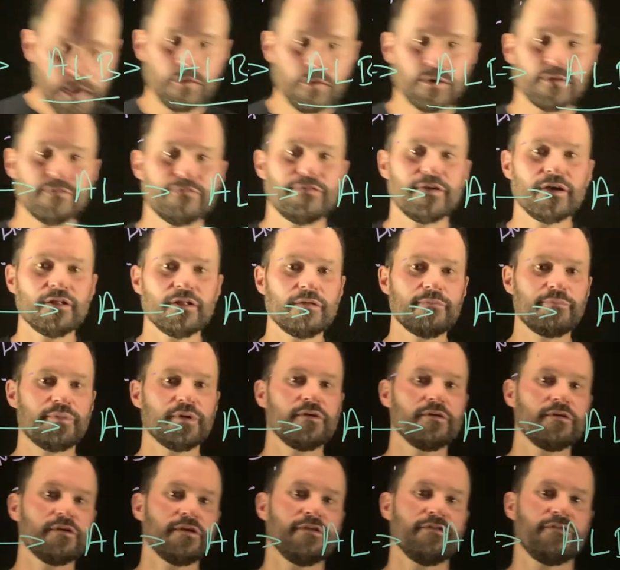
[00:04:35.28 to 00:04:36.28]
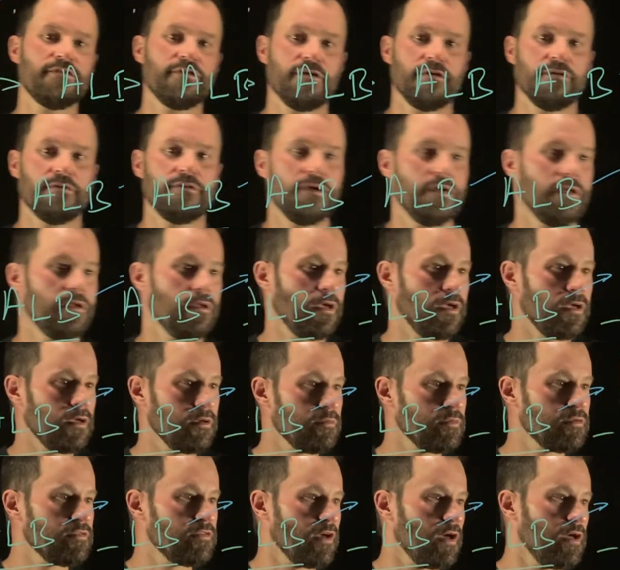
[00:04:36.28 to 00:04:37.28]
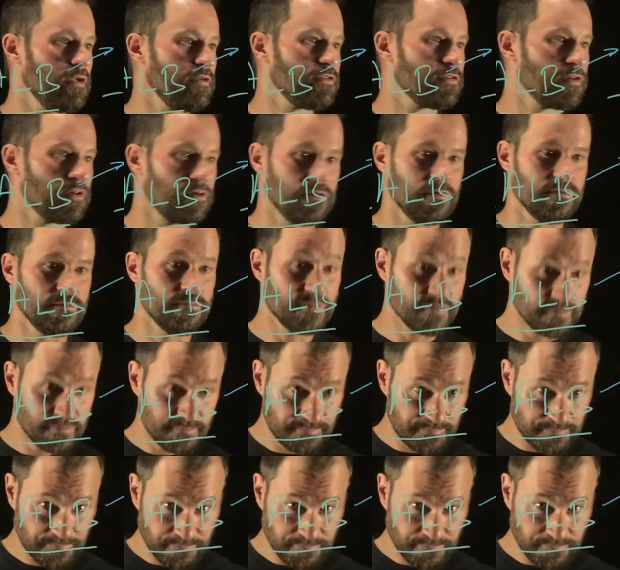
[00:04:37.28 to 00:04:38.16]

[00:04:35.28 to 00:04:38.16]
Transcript: an availability zone in Amazon terms